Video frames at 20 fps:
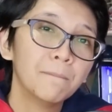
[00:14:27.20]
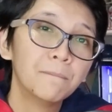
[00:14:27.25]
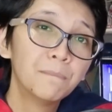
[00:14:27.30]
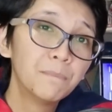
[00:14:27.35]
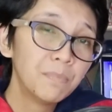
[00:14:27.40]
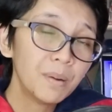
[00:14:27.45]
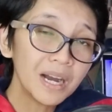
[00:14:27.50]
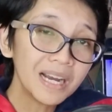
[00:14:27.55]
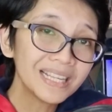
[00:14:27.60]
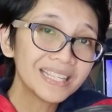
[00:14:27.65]

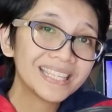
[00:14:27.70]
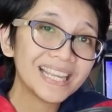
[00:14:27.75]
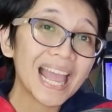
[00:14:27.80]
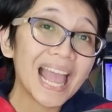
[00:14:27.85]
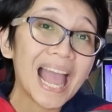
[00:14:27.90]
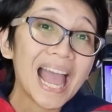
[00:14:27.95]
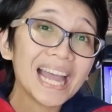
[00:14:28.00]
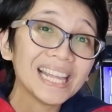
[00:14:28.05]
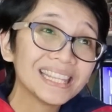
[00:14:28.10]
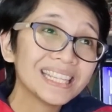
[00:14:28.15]
But
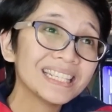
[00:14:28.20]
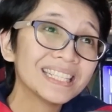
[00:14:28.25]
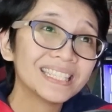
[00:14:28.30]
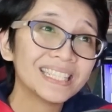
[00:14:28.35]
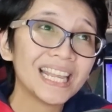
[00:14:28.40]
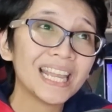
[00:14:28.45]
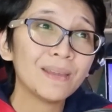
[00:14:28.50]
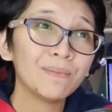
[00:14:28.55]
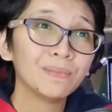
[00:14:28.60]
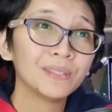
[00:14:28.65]
at the
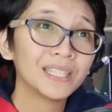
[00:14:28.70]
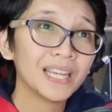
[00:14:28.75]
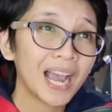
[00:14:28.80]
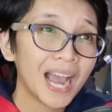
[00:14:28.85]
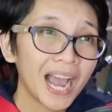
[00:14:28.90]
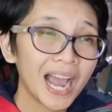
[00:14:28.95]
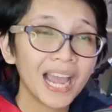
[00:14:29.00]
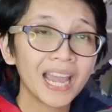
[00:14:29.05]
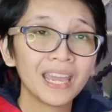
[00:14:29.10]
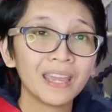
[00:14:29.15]
same
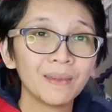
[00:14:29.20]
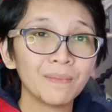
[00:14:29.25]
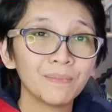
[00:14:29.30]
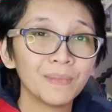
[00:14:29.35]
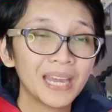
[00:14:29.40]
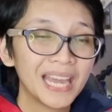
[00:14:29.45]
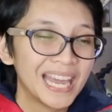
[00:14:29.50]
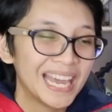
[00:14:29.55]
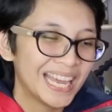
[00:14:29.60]
time,